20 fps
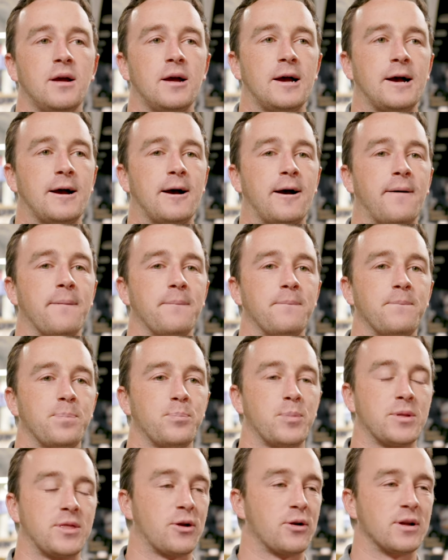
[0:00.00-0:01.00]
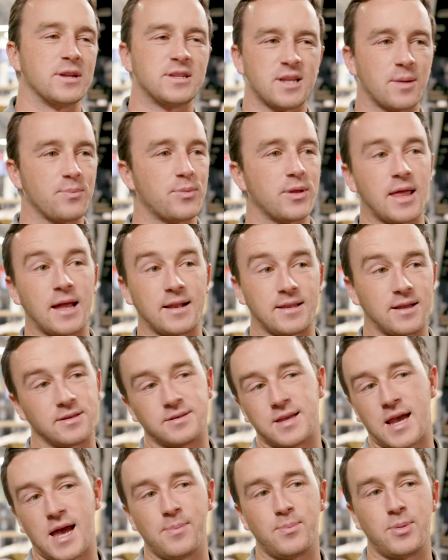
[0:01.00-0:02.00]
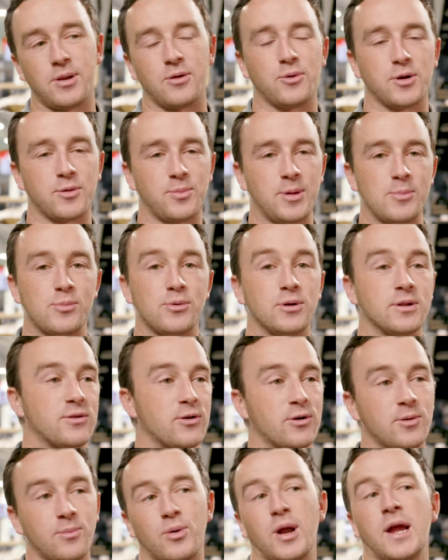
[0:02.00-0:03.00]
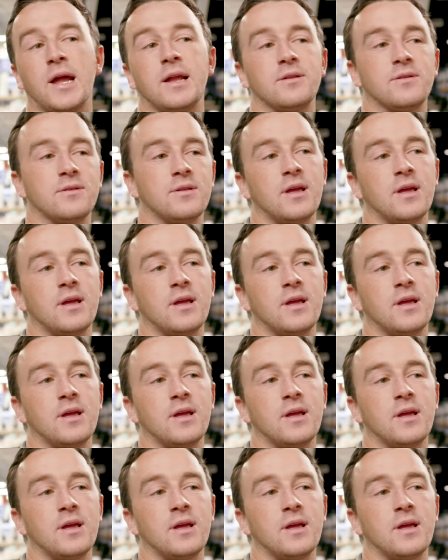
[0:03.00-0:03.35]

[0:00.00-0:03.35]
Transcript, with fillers: Um, but there is something that does happen with people in certain brands.